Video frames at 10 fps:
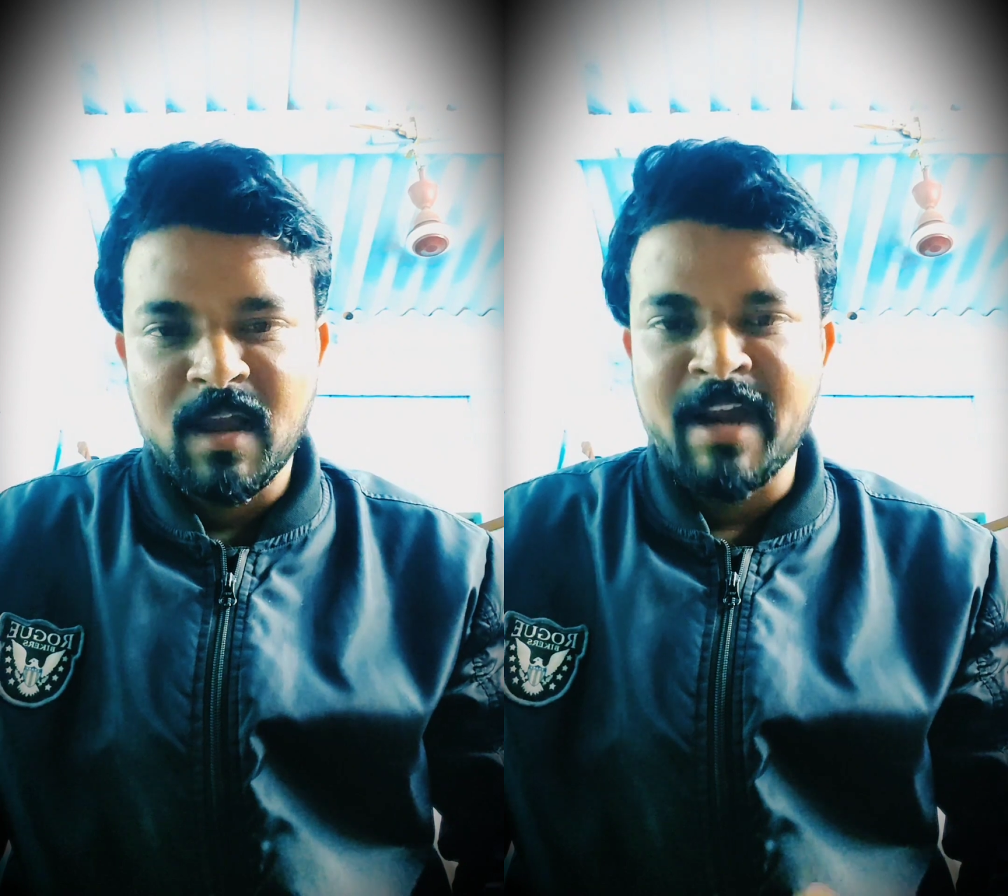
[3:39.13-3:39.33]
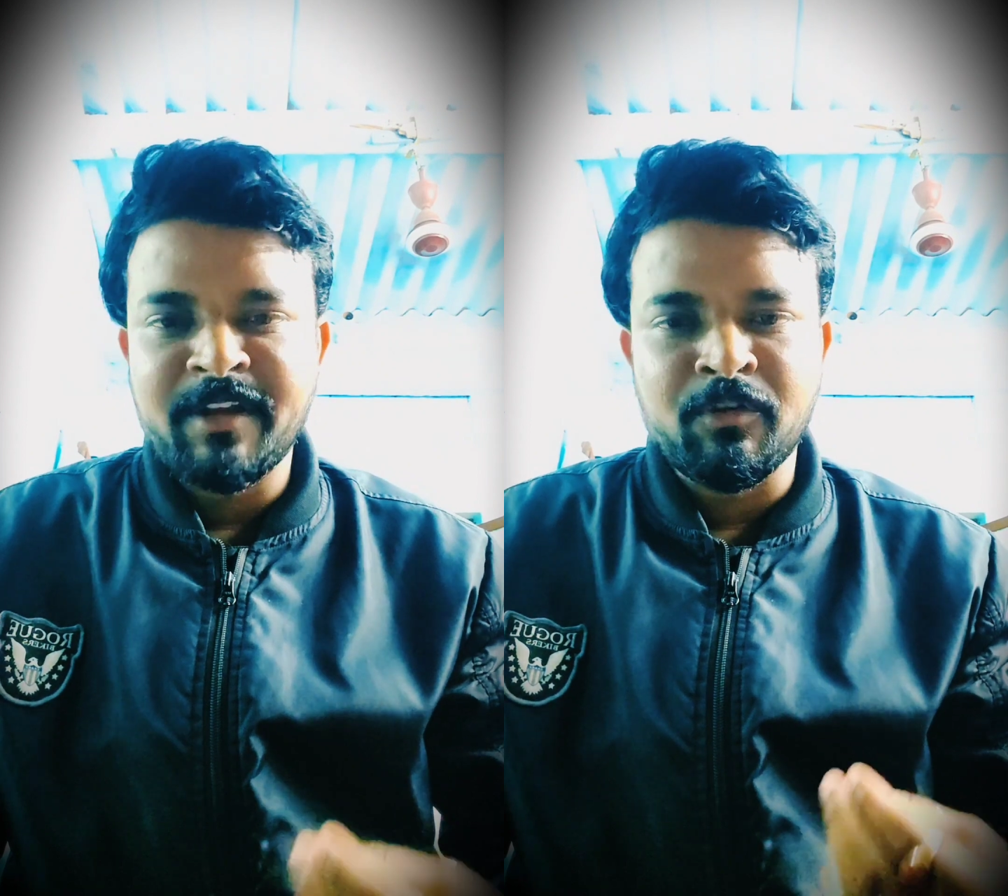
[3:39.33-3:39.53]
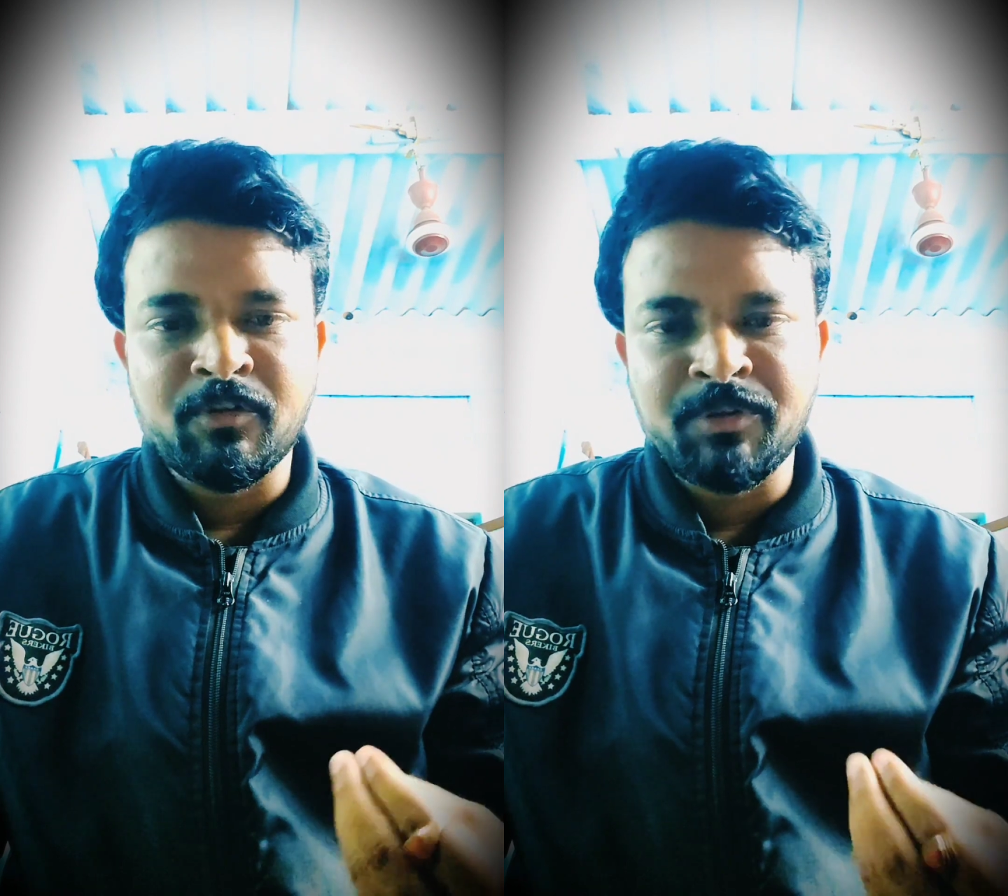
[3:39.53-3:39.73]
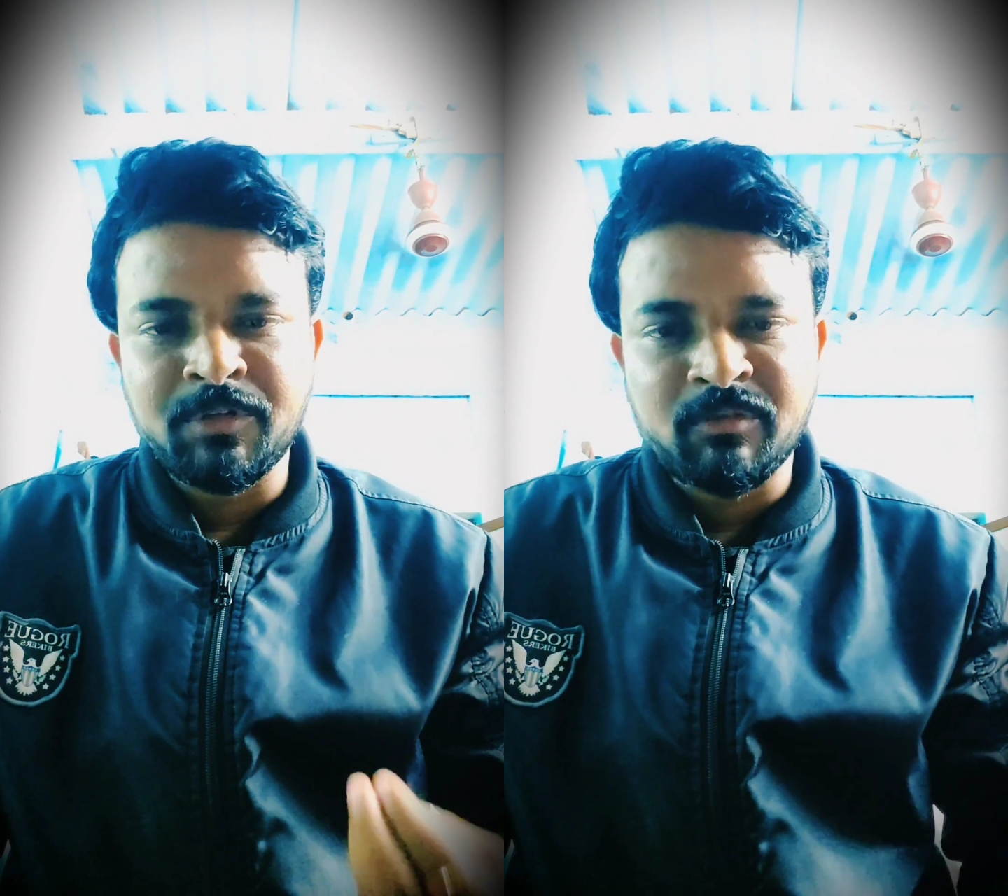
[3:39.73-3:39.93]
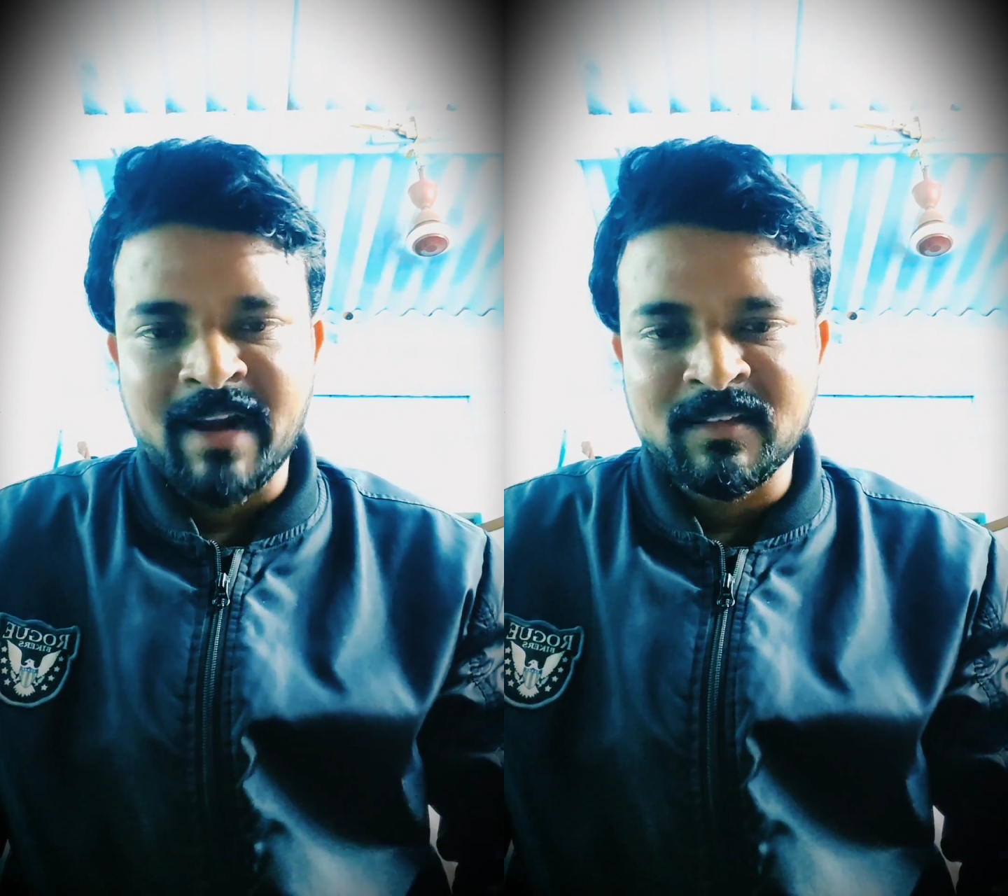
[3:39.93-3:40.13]
and you're going
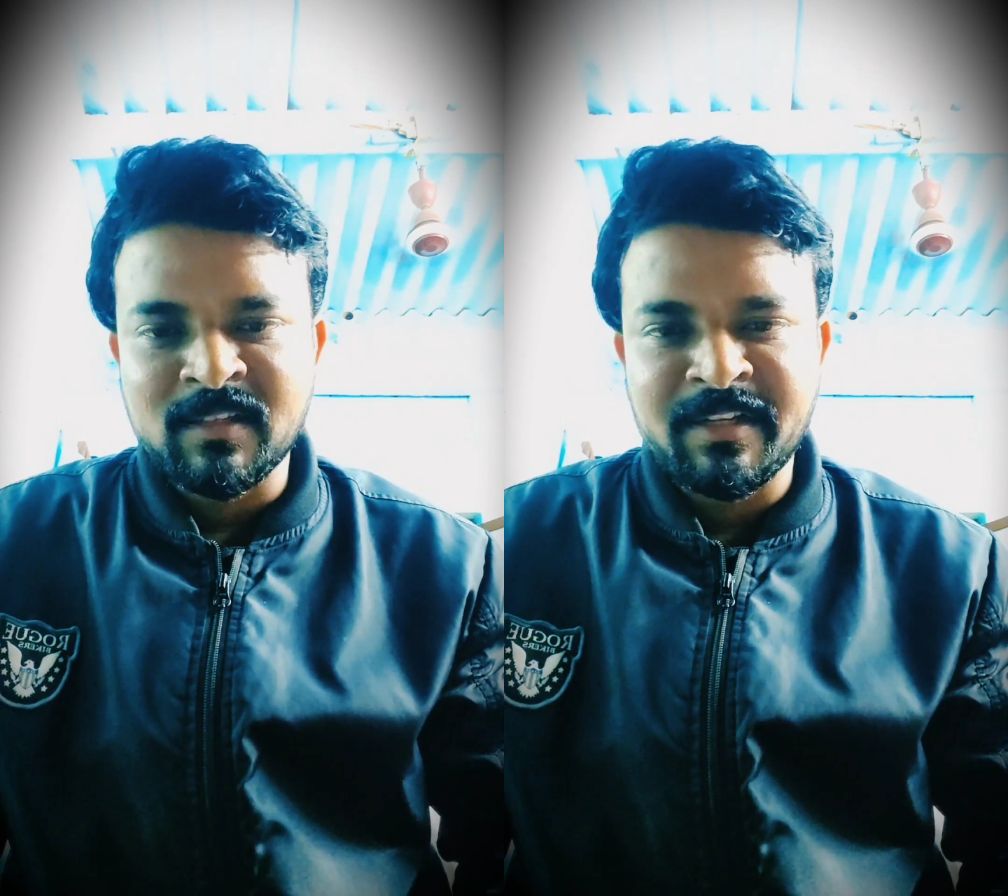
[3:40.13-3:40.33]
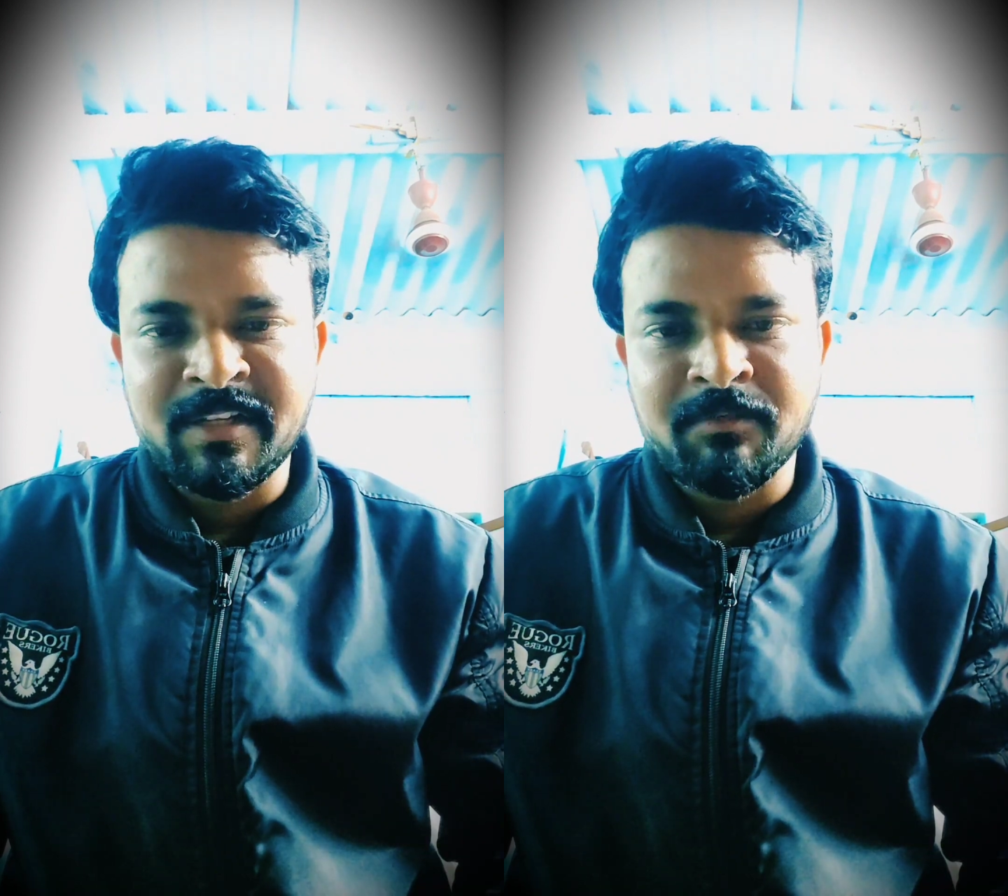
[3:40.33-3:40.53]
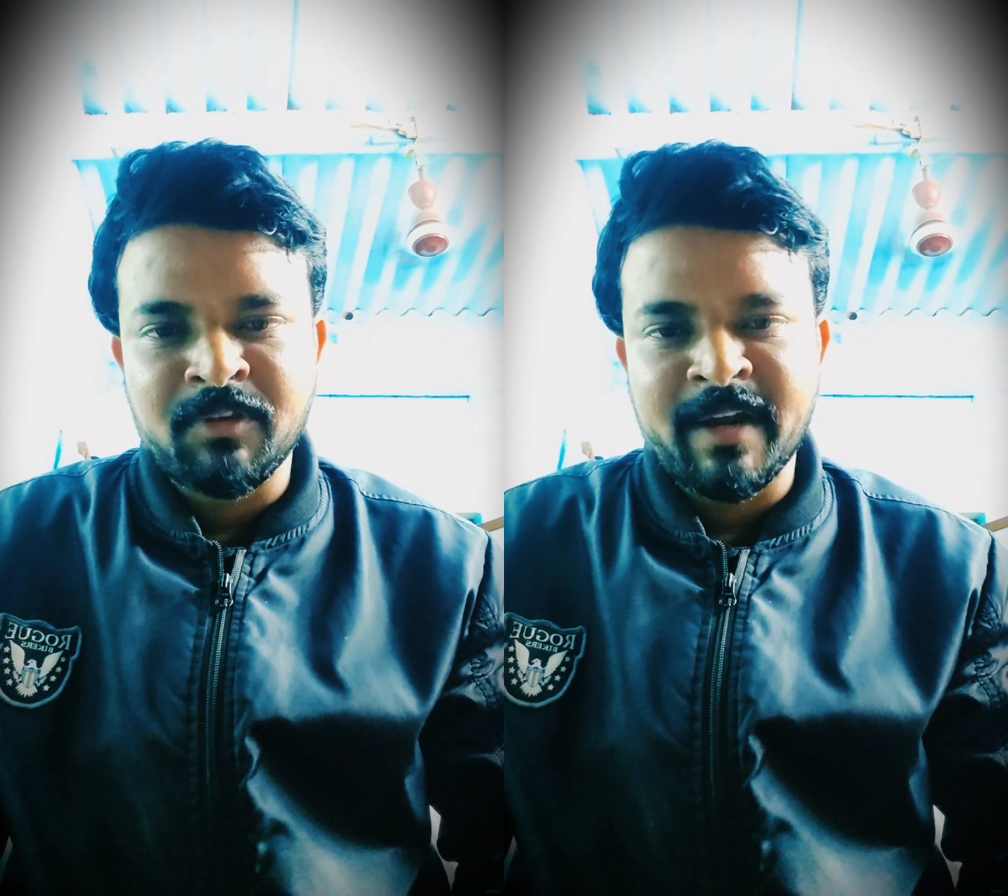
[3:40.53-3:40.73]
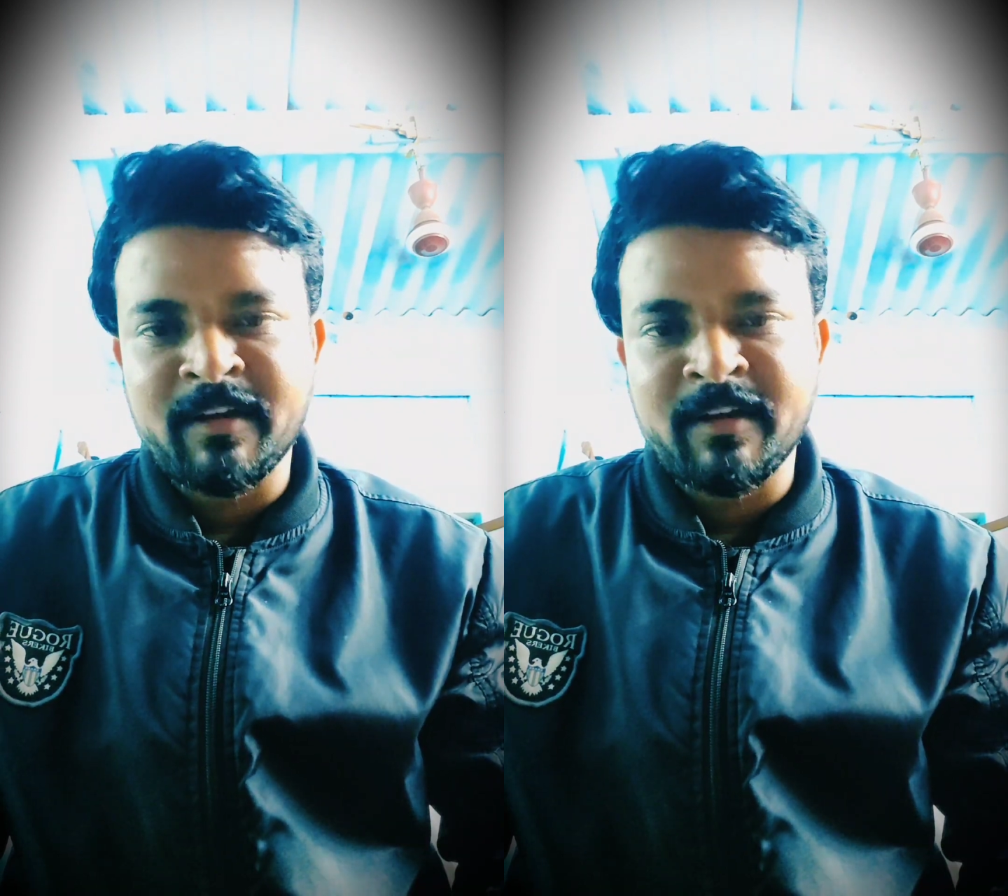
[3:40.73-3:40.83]
to crack the interview,